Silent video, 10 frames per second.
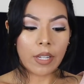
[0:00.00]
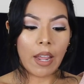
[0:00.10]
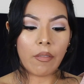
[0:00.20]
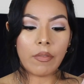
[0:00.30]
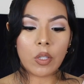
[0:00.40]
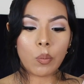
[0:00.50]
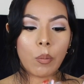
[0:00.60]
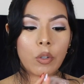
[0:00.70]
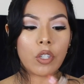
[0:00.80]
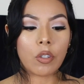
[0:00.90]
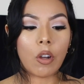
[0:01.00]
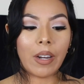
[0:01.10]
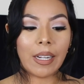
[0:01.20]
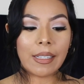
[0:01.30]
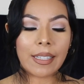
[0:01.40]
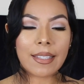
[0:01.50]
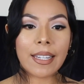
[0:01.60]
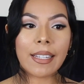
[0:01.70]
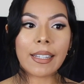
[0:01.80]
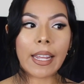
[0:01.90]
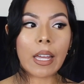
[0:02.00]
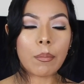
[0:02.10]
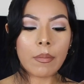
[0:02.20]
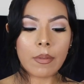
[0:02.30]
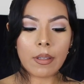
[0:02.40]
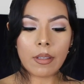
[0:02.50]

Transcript: I have this one, which is called Glitz and Glam.